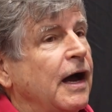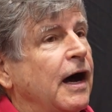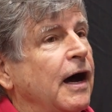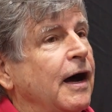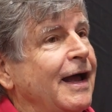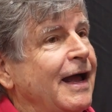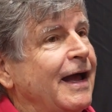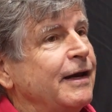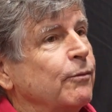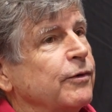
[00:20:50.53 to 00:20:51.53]

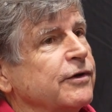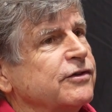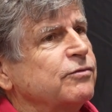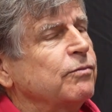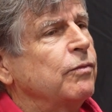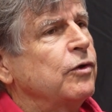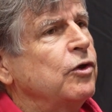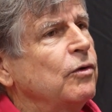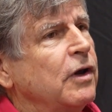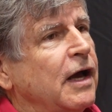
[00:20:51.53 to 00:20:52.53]
and it was
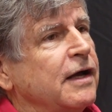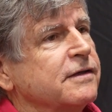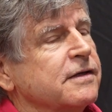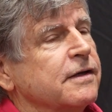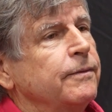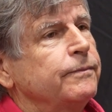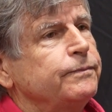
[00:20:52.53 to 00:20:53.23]
utilizing